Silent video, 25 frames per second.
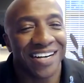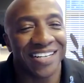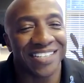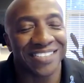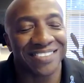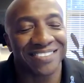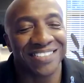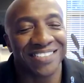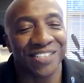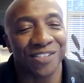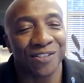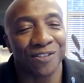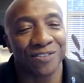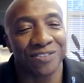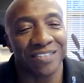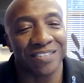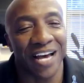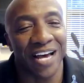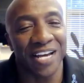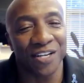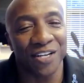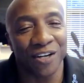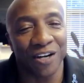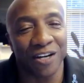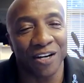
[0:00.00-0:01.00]
single
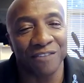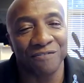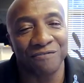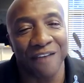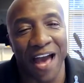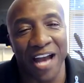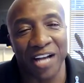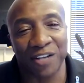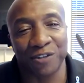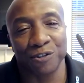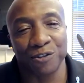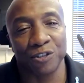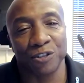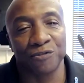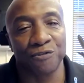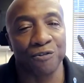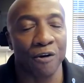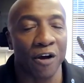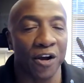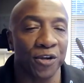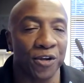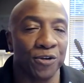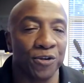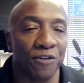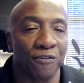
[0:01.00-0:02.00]
sign-on factors for
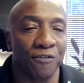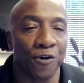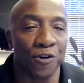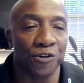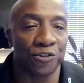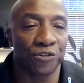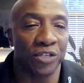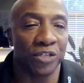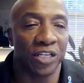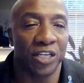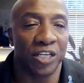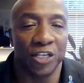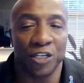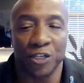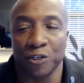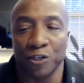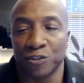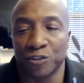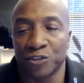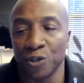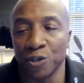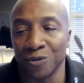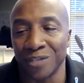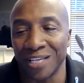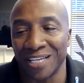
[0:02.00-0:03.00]
our university here,
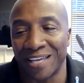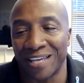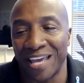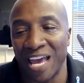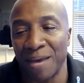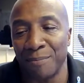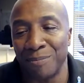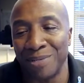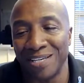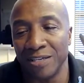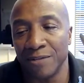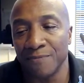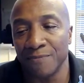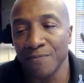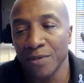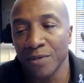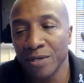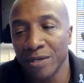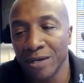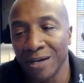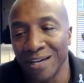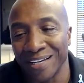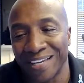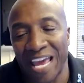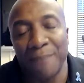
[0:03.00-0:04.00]
so they can't be
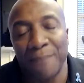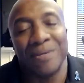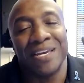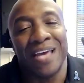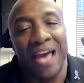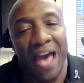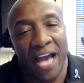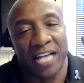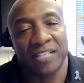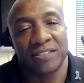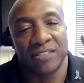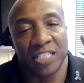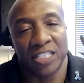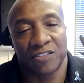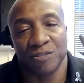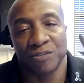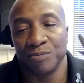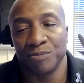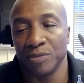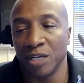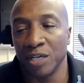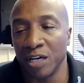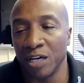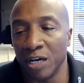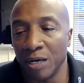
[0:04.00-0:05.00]
accessed
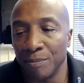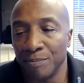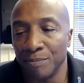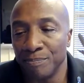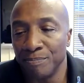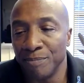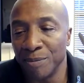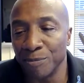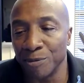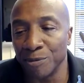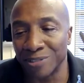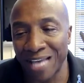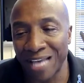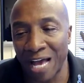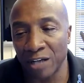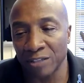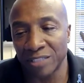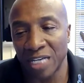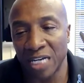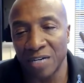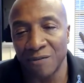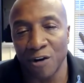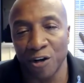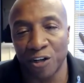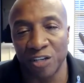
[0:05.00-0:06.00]
from members
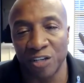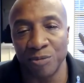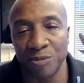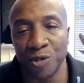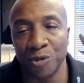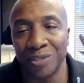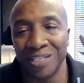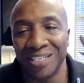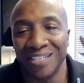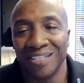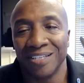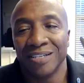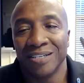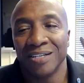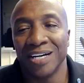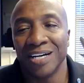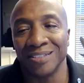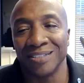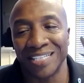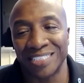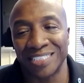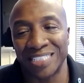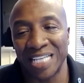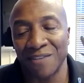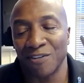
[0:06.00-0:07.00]
outside of our community
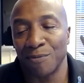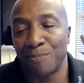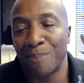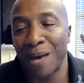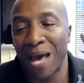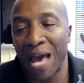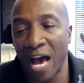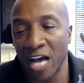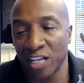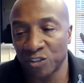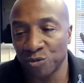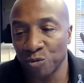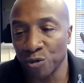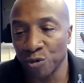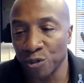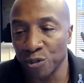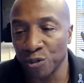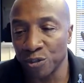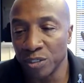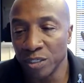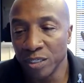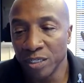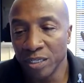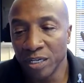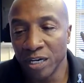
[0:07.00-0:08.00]
unless they have a
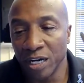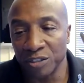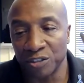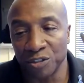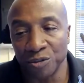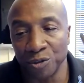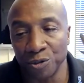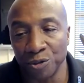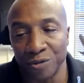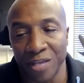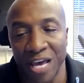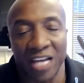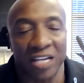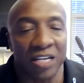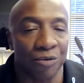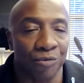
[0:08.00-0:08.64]
password to do that.